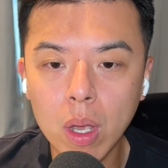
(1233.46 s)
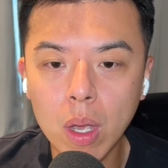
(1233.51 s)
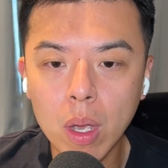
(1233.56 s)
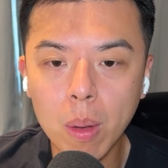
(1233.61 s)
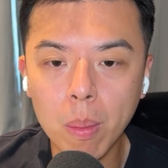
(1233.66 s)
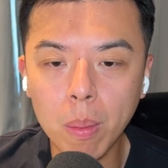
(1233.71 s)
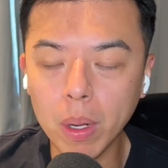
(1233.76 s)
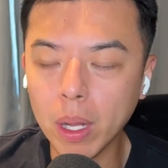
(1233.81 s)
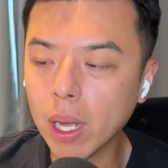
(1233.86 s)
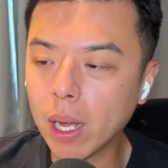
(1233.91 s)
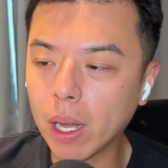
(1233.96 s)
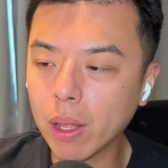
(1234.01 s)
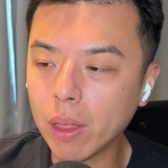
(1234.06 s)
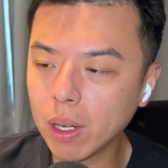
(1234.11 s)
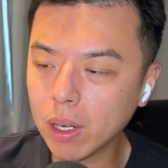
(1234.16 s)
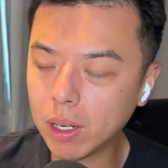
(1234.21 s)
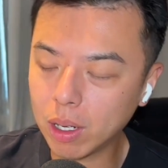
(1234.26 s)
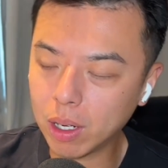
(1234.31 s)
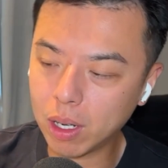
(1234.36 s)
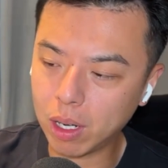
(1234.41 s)
But yeah, I
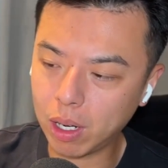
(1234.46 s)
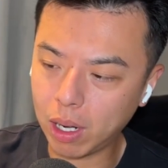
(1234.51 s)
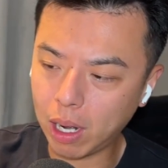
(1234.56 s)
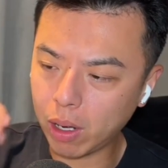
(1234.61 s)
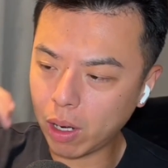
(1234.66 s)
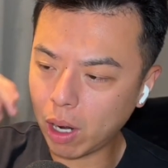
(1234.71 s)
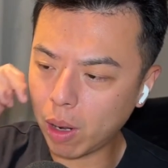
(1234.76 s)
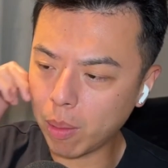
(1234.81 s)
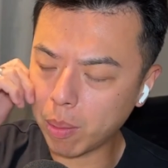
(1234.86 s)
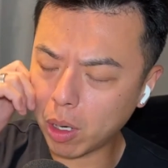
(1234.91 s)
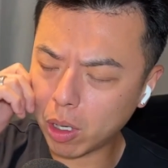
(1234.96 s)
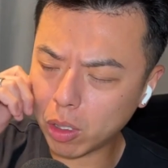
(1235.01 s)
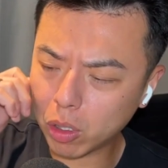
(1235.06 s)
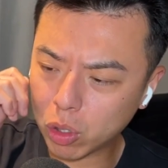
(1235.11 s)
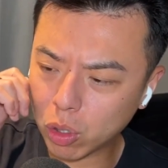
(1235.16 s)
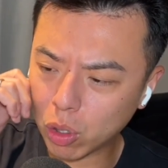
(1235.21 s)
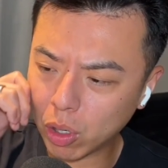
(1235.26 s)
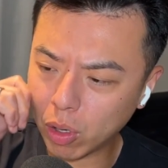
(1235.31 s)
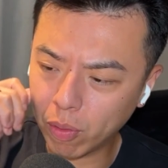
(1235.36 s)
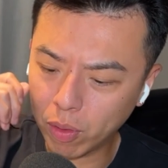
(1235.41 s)
think I'm not
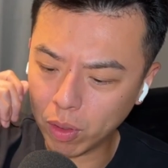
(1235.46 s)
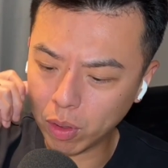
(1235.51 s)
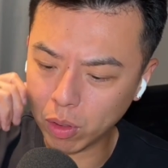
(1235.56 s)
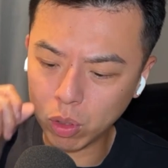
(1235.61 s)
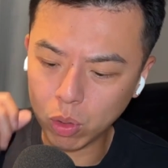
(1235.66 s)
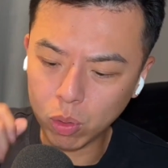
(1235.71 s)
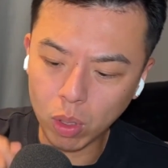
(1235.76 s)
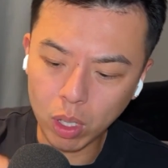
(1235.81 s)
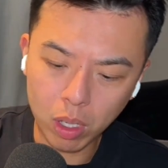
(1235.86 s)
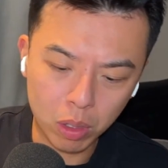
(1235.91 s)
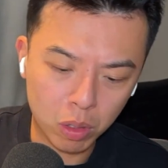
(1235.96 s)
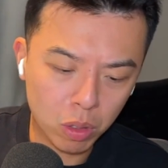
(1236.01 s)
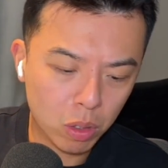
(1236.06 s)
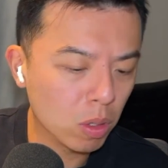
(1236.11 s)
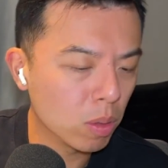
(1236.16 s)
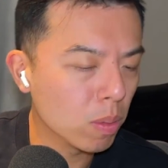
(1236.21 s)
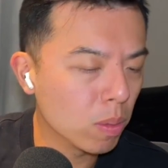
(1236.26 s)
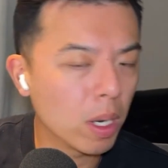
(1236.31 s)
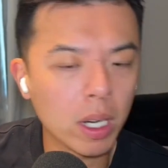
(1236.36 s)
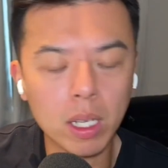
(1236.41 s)
sure if it'll do well on
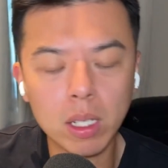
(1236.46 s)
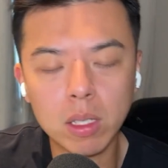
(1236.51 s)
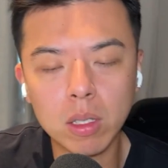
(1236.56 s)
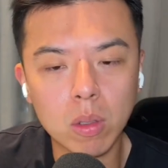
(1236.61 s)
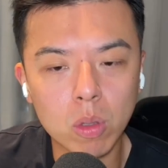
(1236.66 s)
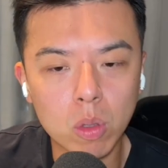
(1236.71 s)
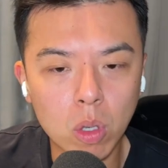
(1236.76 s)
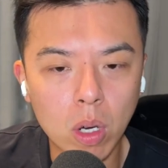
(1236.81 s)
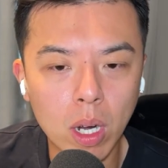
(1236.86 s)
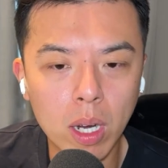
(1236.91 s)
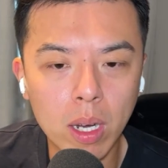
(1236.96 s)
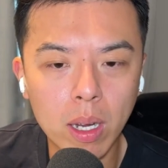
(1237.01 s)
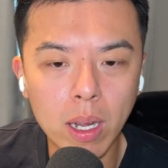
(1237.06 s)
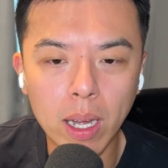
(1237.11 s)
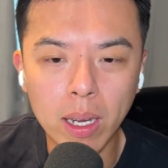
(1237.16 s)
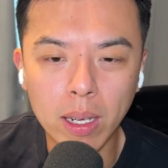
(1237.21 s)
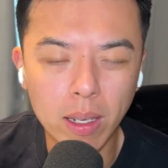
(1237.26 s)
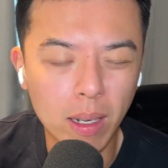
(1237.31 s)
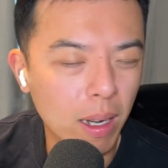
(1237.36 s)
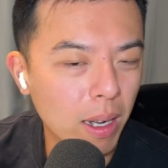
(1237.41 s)
YouTube, but I guess I'll try.
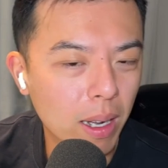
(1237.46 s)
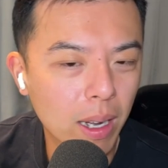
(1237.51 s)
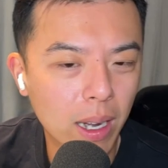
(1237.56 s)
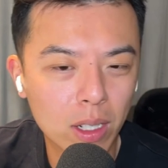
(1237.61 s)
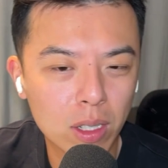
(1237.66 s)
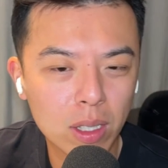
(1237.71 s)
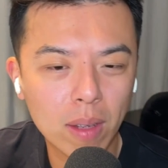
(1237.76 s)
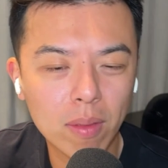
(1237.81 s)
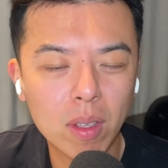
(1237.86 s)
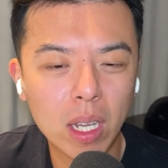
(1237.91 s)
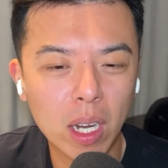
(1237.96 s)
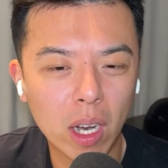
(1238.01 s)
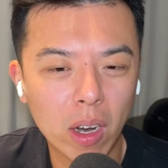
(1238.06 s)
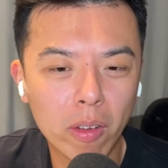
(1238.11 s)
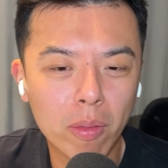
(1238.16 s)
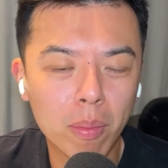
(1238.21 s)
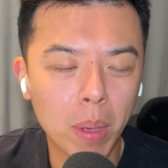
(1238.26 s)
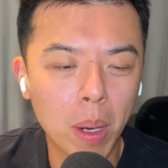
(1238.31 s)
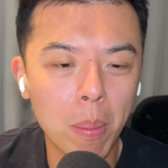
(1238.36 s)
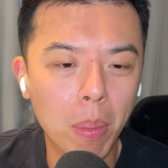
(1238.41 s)
And I just have to get
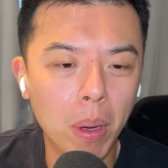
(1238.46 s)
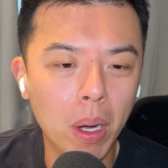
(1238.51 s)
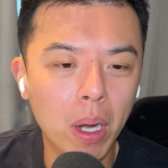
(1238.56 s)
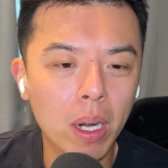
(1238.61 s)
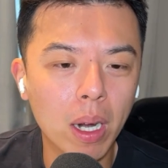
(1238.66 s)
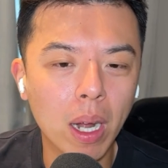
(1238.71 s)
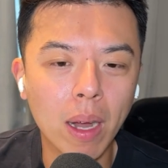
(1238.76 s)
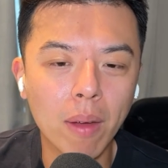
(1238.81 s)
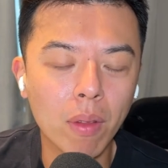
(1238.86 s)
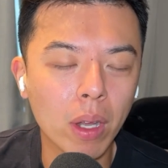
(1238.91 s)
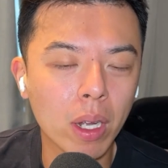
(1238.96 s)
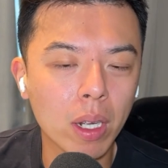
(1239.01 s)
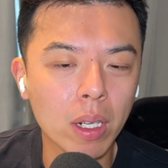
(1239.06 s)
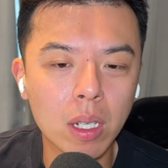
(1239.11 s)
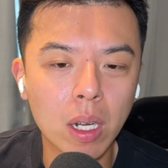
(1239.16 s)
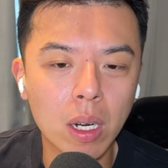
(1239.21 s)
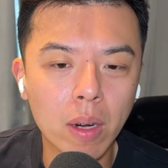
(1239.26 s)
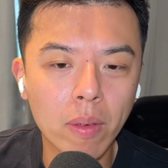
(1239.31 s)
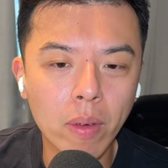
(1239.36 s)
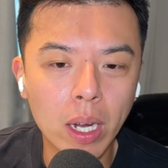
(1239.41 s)
off my butt. I have like a
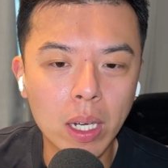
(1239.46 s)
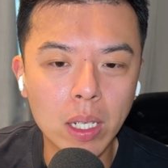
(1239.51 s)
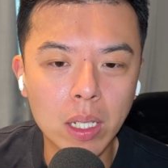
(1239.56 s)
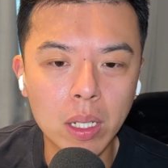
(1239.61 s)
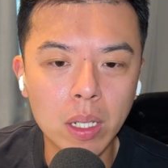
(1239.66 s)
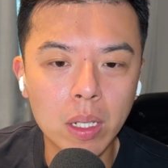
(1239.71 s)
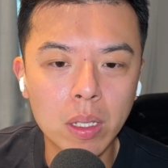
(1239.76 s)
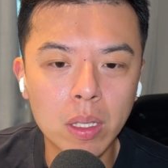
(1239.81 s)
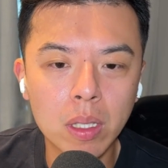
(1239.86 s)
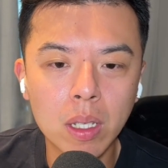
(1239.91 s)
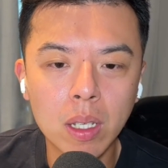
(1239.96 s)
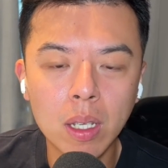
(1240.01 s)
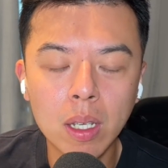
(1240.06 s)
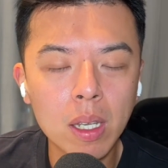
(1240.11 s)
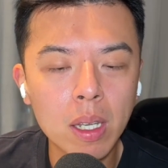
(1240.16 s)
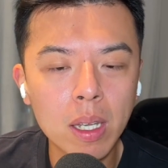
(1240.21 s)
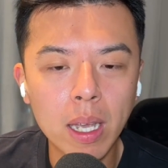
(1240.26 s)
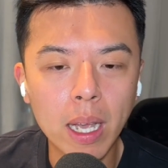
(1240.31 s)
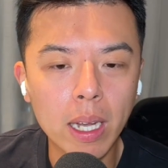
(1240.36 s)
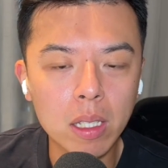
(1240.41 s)
ton of ideas.
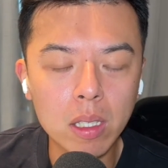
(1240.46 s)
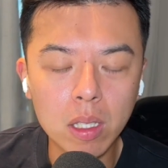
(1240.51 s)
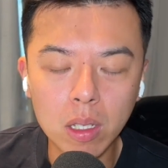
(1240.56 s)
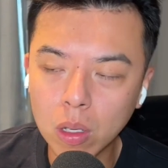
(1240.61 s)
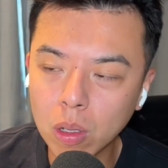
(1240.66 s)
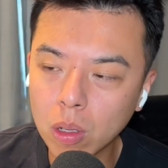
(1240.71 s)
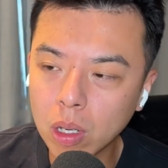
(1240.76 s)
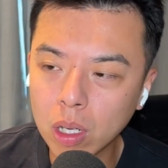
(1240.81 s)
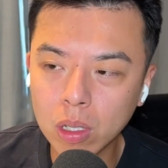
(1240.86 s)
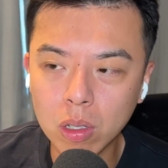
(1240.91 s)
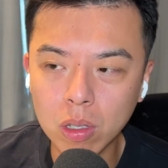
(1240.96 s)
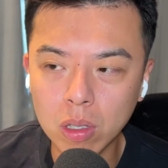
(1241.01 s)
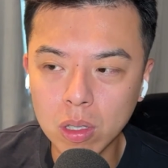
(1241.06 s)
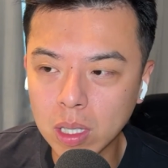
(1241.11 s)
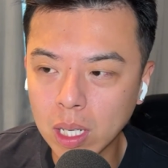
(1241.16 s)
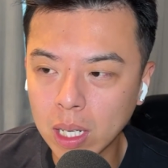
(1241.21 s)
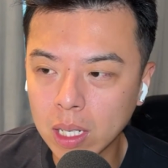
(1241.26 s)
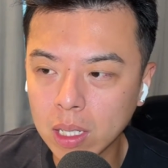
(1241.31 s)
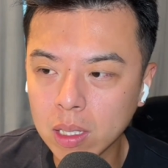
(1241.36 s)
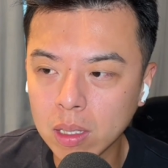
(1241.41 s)
Executing just
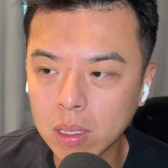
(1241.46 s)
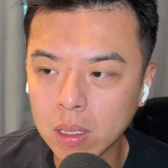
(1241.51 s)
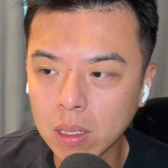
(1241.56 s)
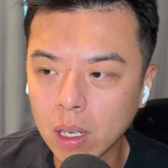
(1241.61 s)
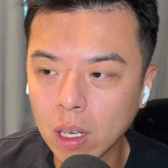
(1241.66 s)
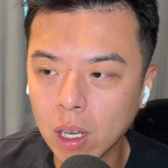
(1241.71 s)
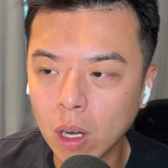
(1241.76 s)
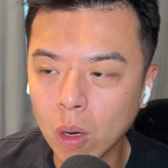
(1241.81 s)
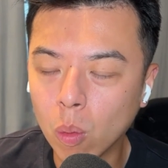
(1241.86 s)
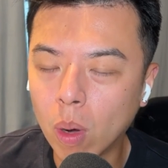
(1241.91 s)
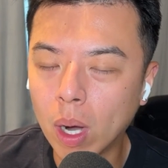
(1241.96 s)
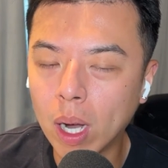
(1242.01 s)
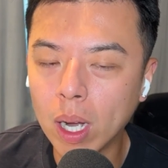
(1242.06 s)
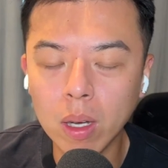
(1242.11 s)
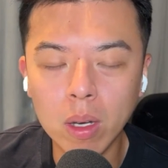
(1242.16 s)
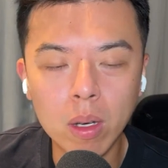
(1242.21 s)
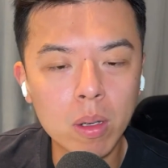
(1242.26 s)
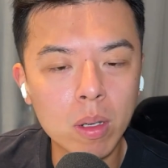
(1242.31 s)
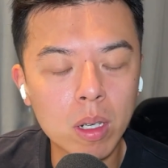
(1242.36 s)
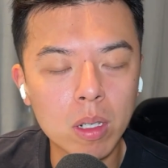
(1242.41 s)
takes a
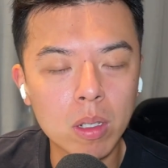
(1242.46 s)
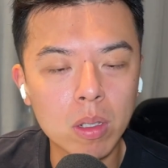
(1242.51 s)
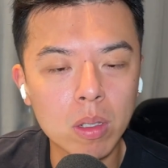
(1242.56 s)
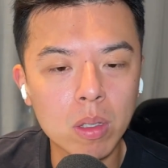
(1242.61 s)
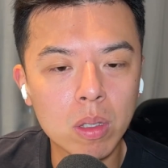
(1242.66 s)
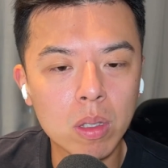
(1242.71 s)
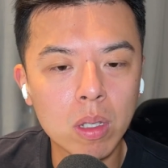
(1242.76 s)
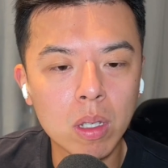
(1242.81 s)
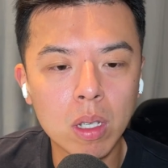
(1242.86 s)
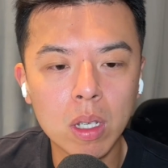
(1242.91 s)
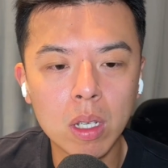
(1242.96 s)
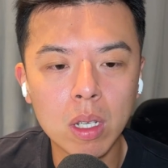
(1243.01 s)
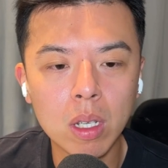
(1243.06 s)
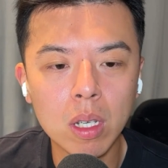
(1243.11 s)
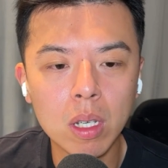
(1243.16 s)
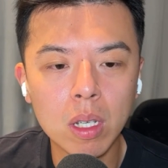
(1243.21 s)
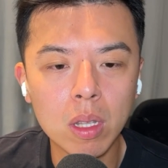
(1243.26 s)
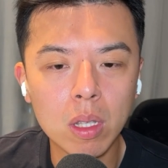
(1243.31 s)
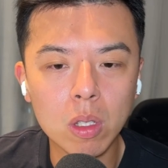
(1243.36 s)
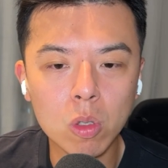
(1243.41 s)
while because
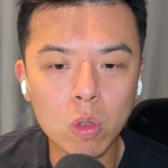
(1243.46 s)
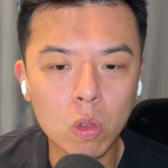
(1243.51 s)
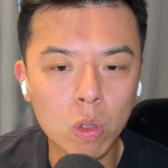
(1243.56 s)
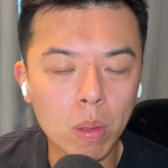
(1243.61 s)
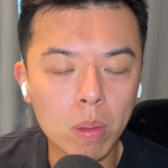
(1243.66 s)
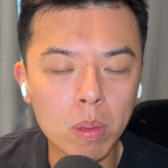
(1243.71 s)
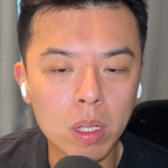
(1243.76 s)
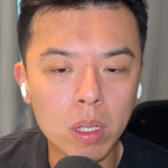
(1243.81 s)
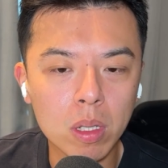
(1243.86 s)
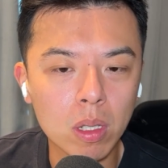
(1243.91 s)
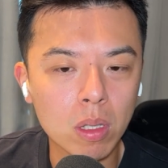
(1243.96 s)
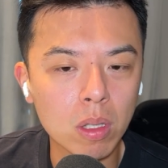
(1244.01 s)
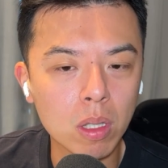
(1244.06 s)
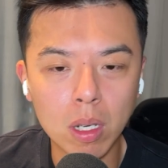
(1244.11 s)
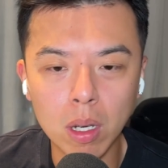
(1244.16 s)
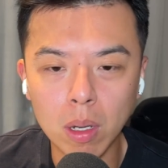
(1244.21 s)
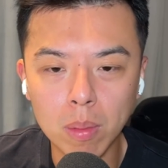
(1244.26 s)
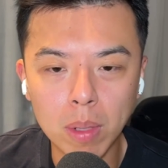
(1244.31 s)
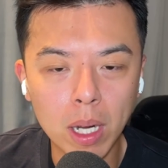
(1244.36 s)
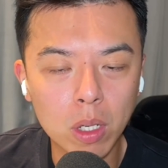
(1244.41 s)
the script doesn't
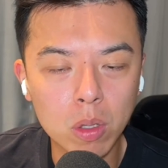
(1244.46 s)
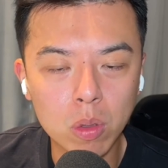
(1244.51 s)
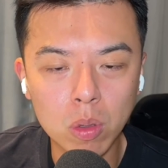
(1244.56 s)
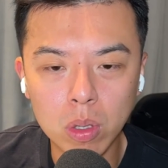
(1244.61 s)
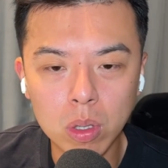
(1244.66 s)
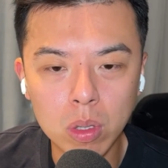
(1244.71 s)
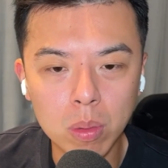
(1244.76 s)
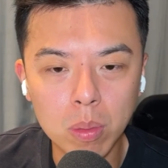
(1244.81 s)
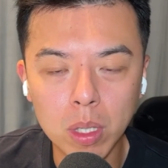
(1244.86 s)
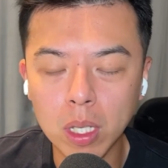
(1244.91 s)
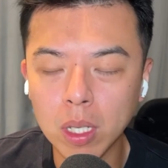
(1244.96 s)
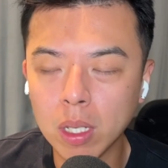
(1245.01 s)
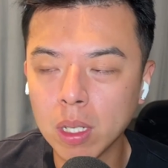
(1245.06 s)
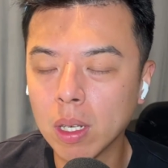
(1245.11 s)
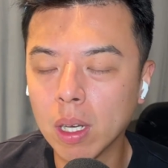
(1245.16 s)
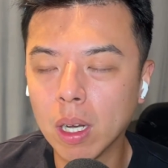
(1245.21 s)
come naturally to me.